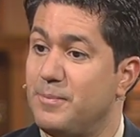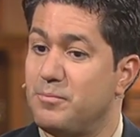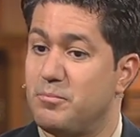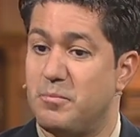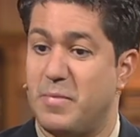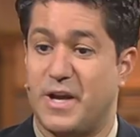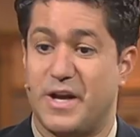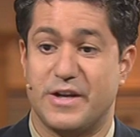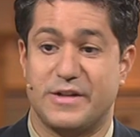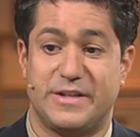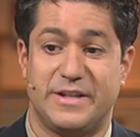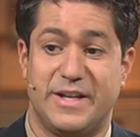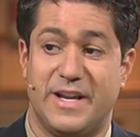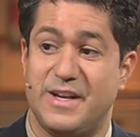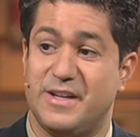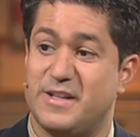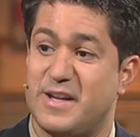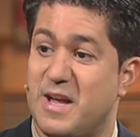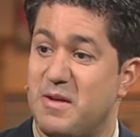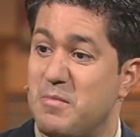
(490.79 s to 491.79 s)
because it
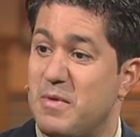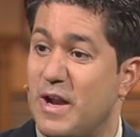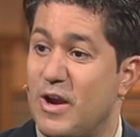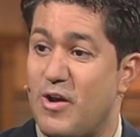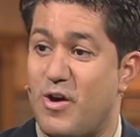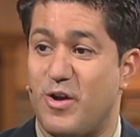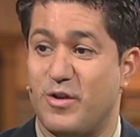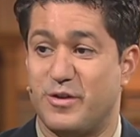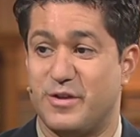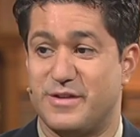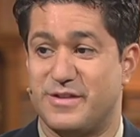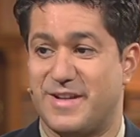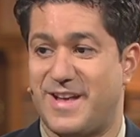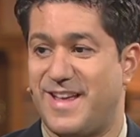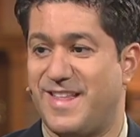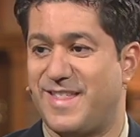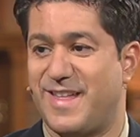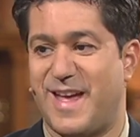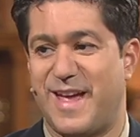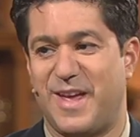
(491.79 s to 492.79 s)
didn't take me long to
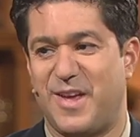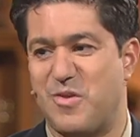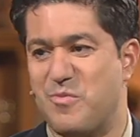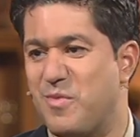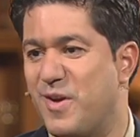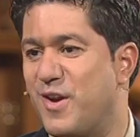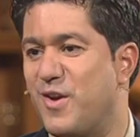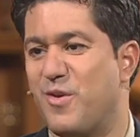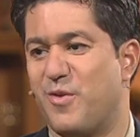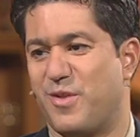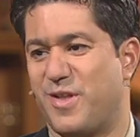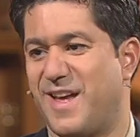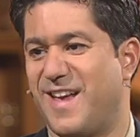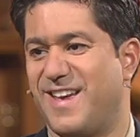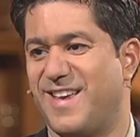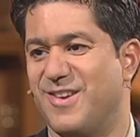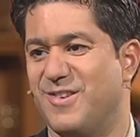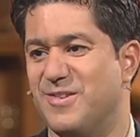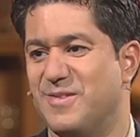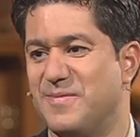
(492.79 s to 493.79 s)
say thank you, but no
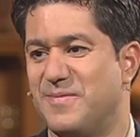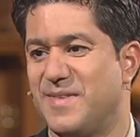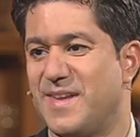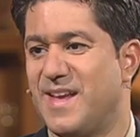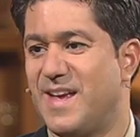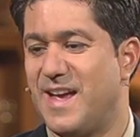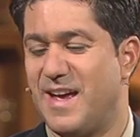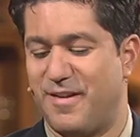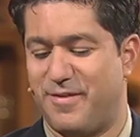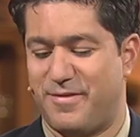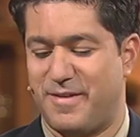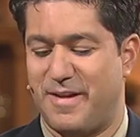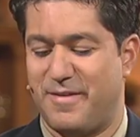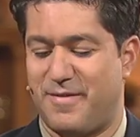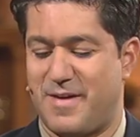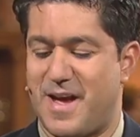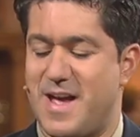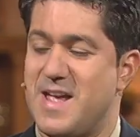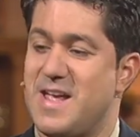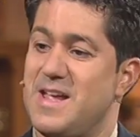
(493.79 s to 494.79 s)
thank you. If, if
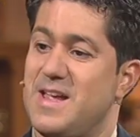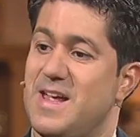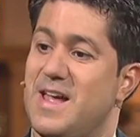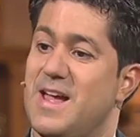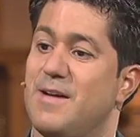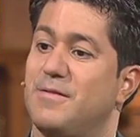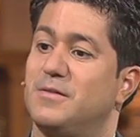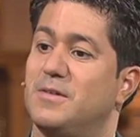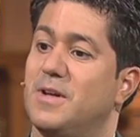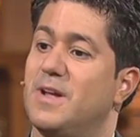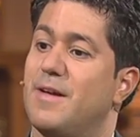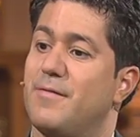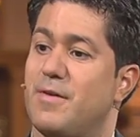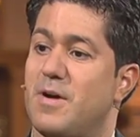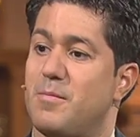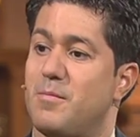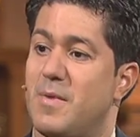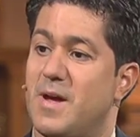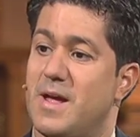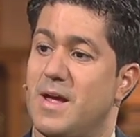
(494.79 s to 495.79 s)
I have to give
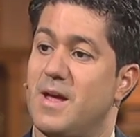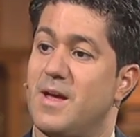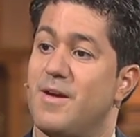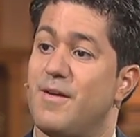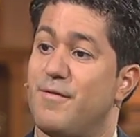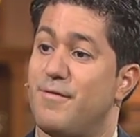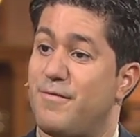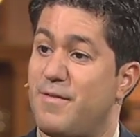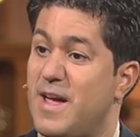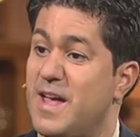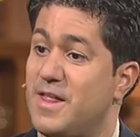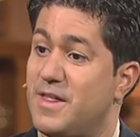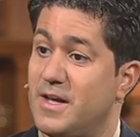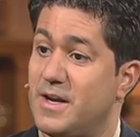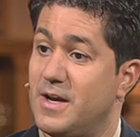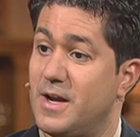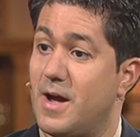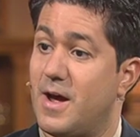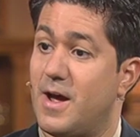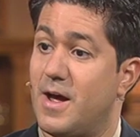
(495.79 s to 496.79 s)
up my faith
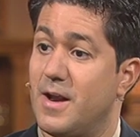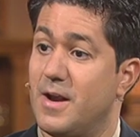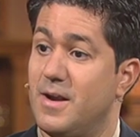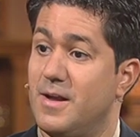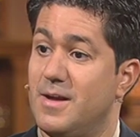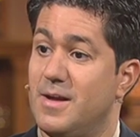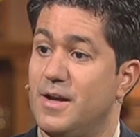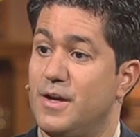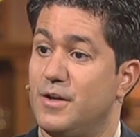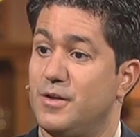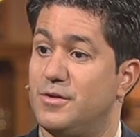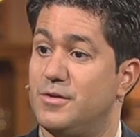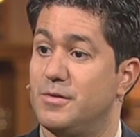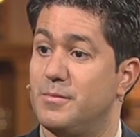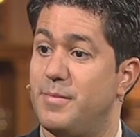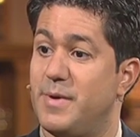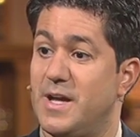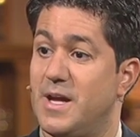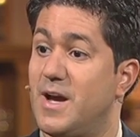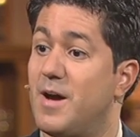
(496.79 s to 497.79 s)
in God to
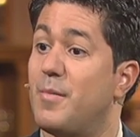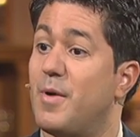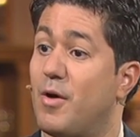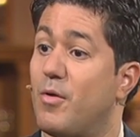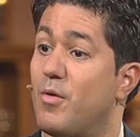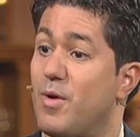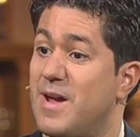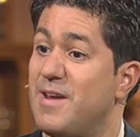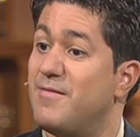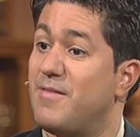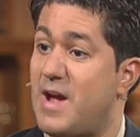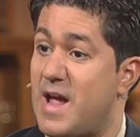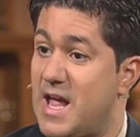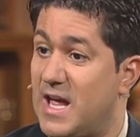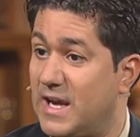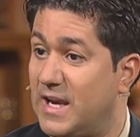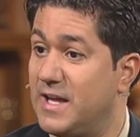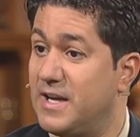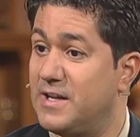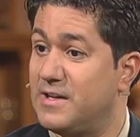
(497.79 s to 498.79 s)
become a great
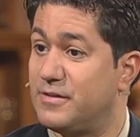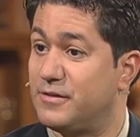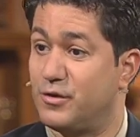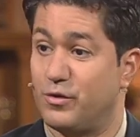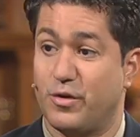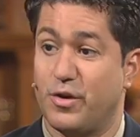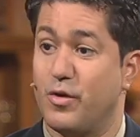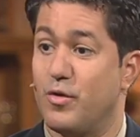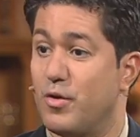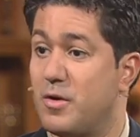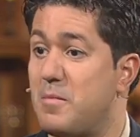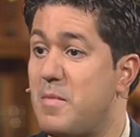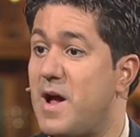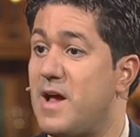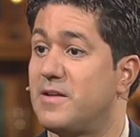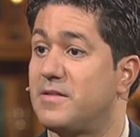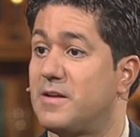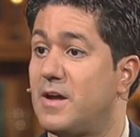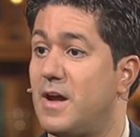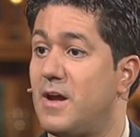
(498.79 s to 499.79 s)
violinist or to go to
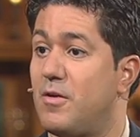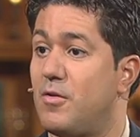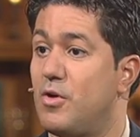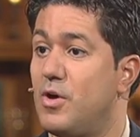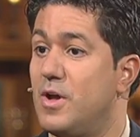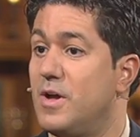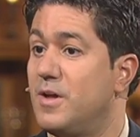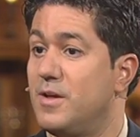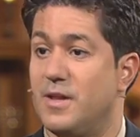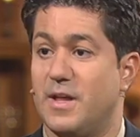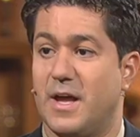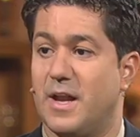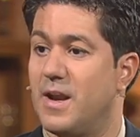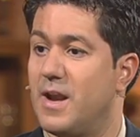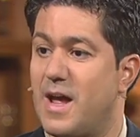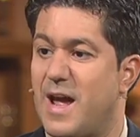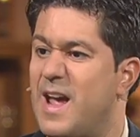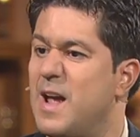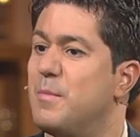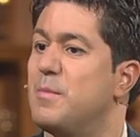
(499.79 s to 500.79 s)
Moscow, then
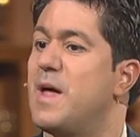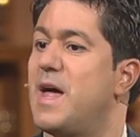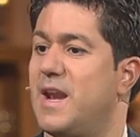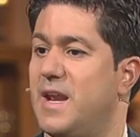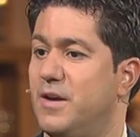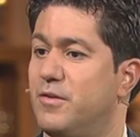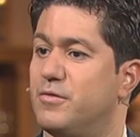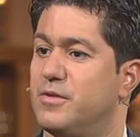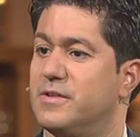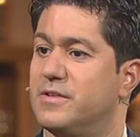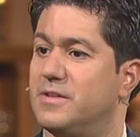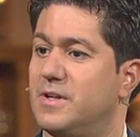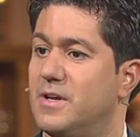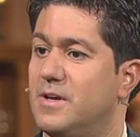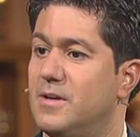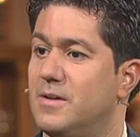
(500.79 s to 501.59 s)
I am not interested.